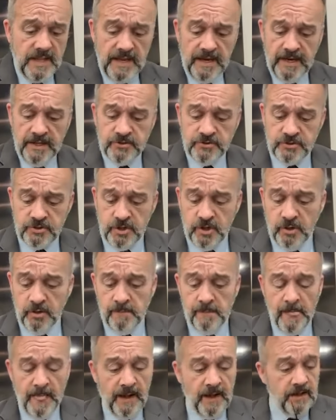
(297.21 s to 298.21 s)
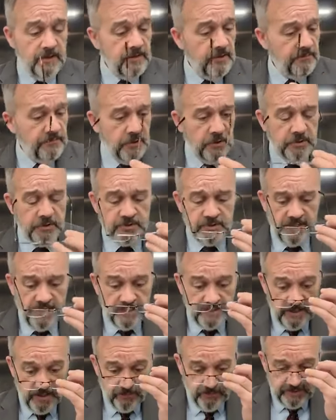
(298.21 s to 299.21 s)
And so the first
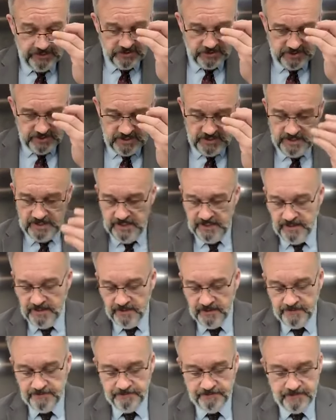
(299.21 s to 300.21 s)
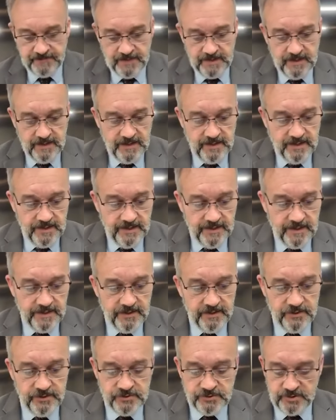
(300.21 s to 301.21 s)
thing that we see here
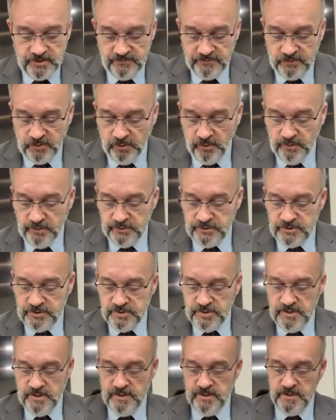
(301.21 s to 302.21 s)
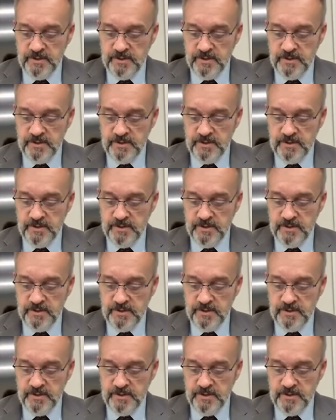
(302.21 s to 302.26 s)
is, of course,